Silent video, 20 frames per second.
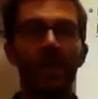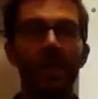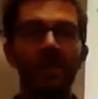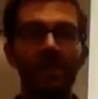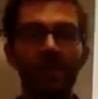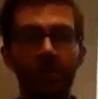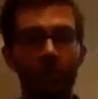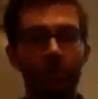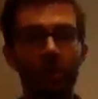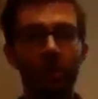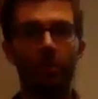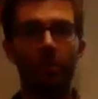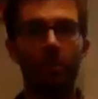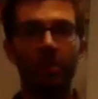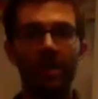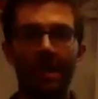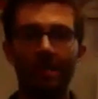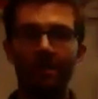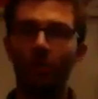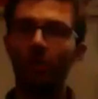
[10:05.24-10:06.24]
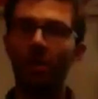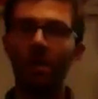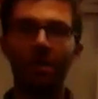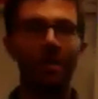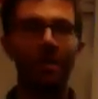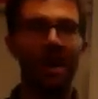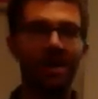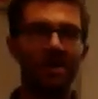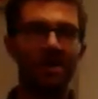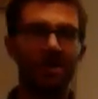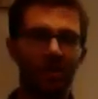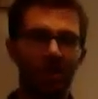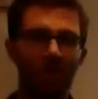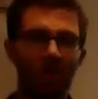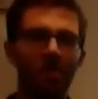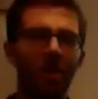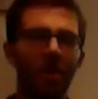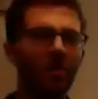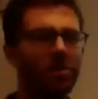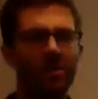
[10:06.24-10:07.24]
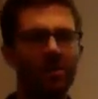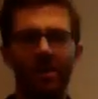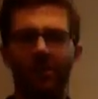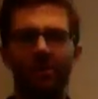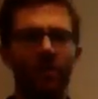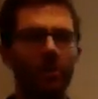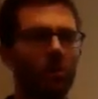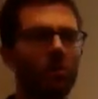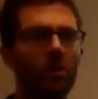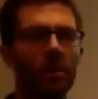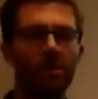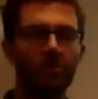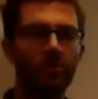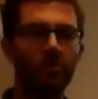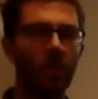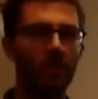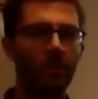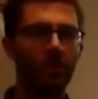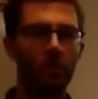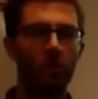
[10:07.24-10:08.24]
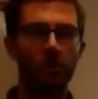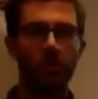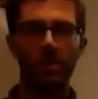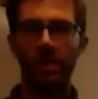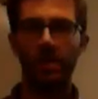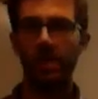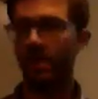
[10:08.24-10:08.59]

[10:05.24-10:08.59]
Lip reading: This is a really important name that we'll come back to in a bunch of different units throughout the course of the